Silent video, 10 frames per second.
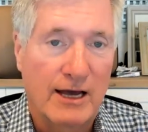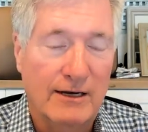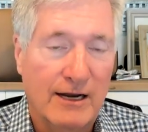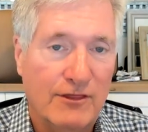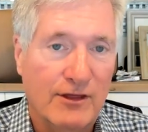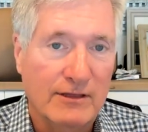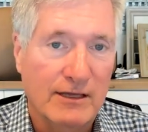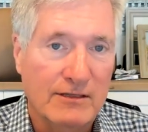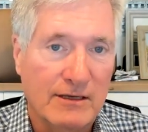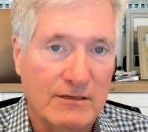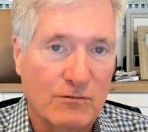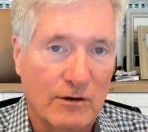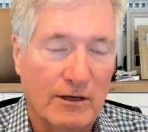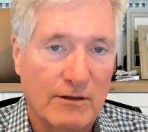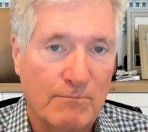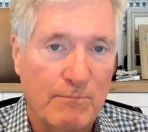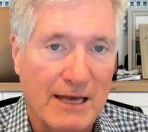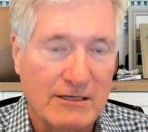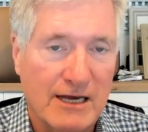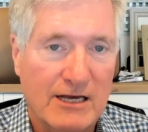And I think that that's really the
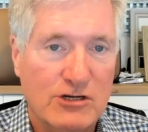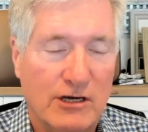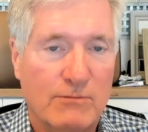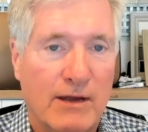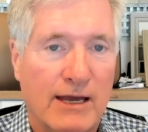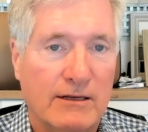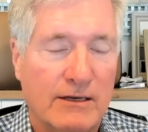best case you can make,